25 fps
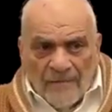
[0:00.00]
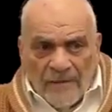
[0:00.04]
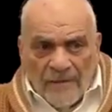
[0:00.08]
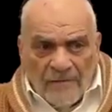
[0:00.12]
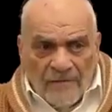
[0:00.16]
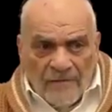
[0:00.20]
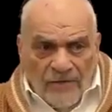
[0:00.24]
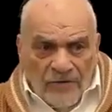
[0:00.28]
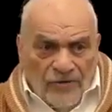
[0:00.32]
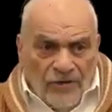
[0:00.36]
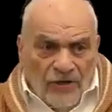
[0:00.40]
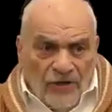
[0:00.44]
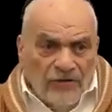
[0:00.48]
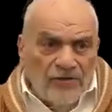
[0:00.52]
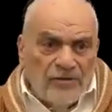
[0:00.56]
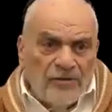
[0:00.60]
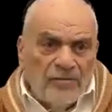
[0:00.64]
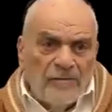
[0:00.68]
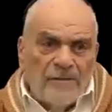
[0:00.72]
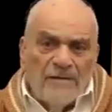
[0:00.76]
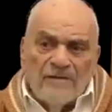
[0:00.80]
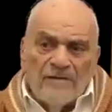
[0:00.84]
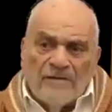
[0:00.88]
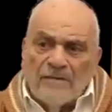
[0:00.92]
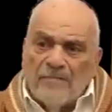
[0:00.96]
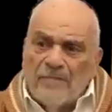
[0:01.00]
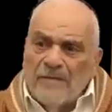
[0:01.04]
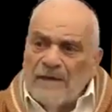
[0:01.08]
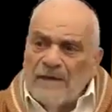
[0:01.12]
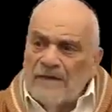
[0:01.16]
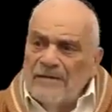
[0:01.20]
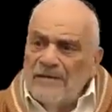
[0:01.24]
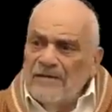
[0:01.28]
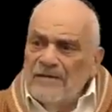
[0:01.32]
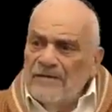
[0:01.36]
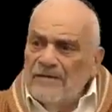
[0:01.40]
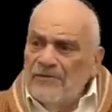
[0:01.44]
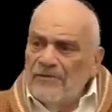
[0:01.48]
judgment upon
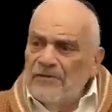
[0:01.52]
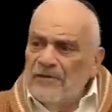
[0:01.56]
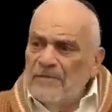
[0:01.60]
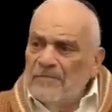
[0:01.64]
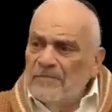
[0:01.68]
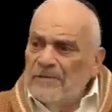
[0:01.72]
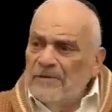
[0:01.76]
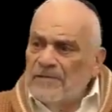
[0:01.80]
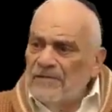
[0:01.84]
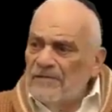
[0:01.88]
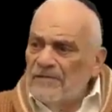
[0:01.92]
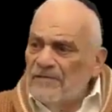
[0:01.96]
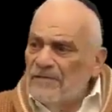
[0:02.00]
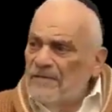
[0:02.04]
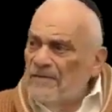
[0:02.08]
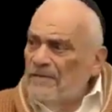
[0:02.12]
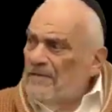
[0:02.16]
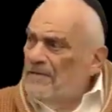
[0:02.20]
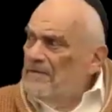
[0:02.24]
the Egyptians.